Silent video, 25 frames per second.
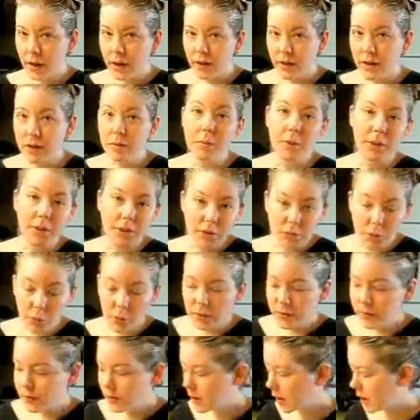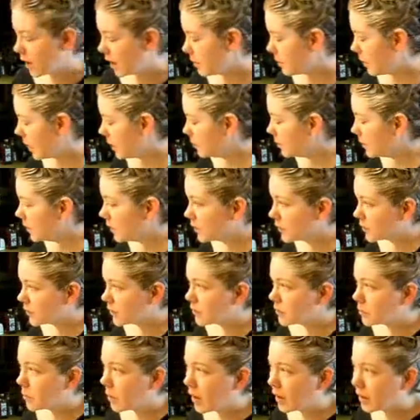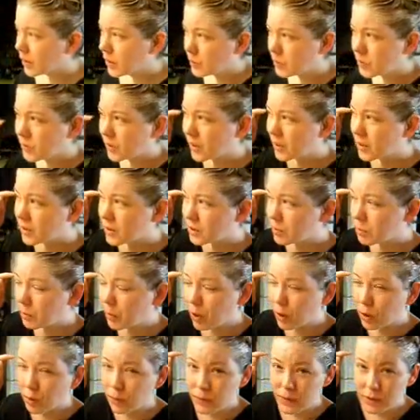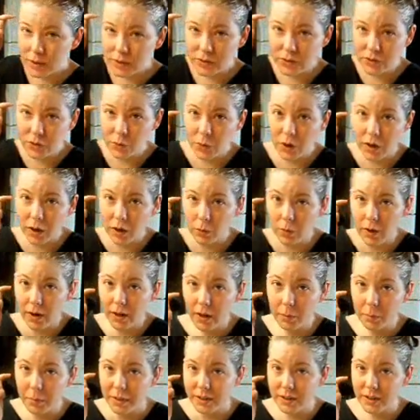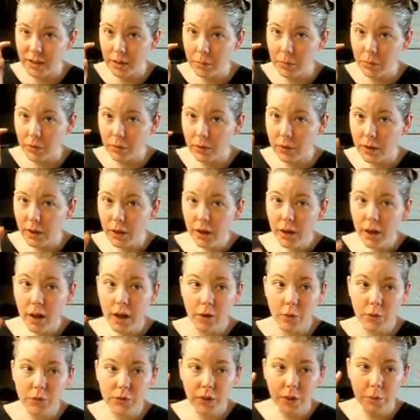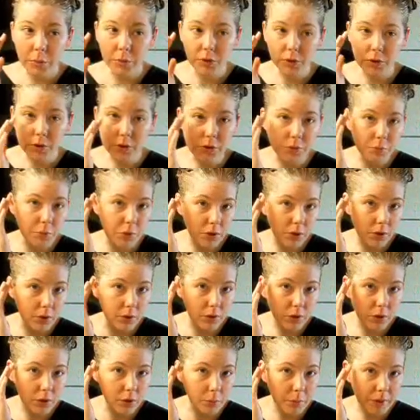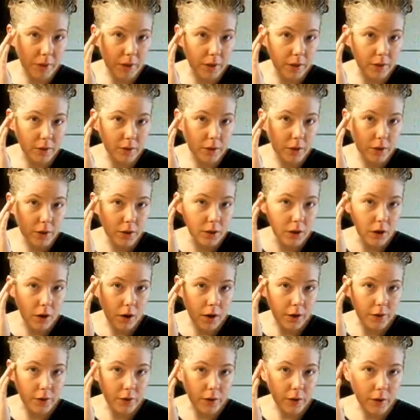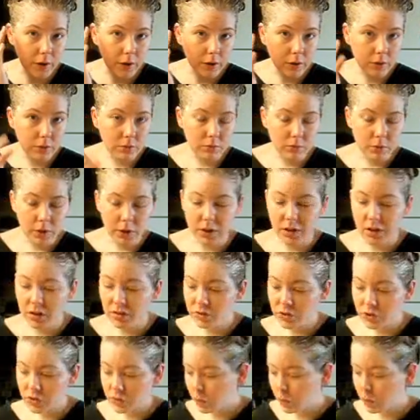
done because one time I missed a spot that was like this perfect square right at my temple and I was able to just put a little bit on there and then